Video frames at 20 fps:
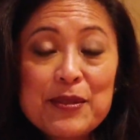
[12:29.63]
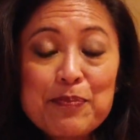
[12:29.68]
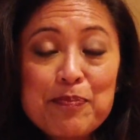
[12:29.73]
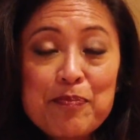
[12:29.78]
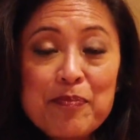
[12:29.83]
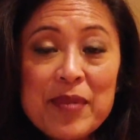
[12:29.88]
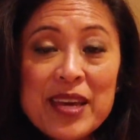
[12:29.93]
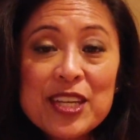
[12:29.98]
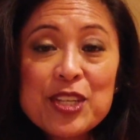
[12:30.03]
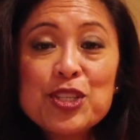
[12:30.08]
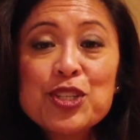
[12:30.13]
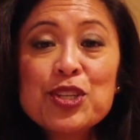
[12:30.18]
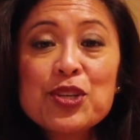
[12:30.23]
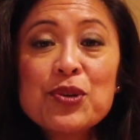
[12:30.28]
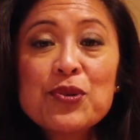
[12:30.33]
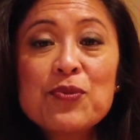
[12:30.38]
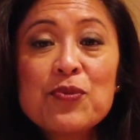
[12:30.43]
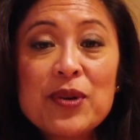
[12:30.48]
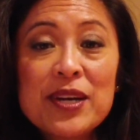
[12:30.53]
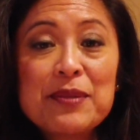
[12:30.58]

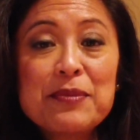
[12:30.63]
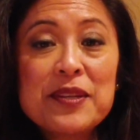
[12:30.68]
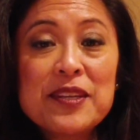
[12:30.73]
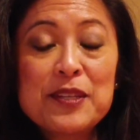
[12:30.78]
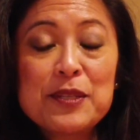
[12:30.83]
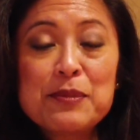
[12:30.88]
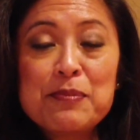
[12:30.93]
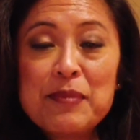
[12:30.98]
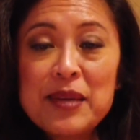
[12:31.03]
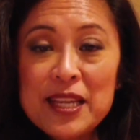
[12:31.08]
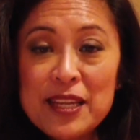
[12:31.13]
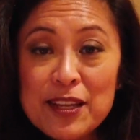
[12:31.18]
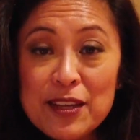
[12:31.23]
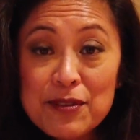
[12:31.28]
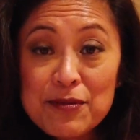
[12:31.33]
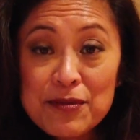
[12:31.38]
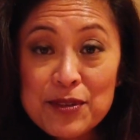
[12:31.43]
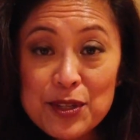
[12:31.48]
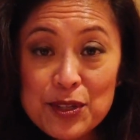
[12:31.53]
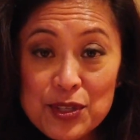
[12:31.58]
Measure what is
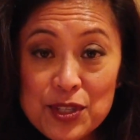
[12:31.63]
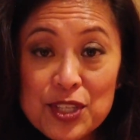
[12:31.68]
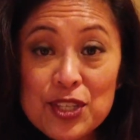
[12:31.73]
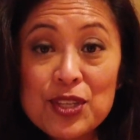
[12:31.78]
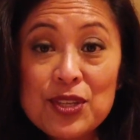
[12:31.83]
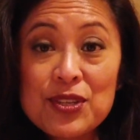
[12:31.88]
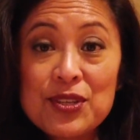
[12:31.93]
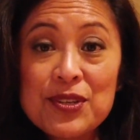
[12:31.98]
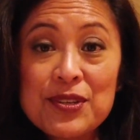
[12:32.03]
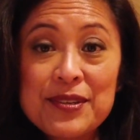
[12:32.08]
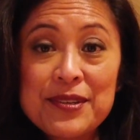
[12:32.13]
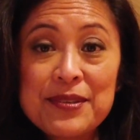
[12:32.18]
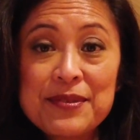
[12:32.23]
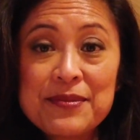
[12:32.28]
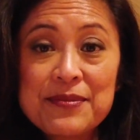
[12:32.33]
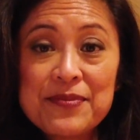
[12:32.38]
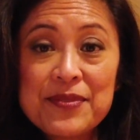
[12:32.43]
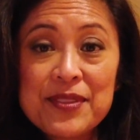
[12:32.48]
meaningful to you.